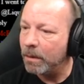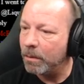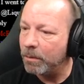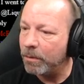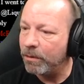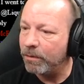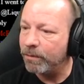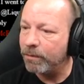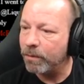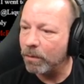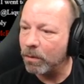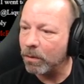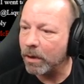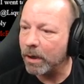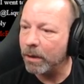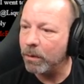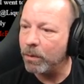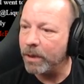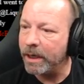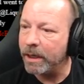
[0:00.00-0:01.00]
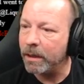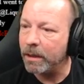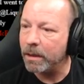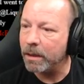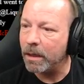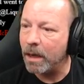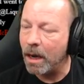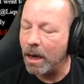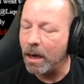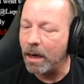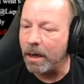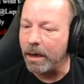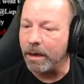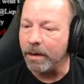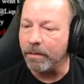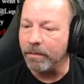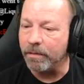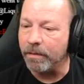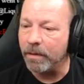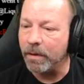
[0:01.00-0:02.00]
before I went
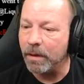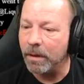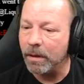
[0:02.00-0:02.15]
live.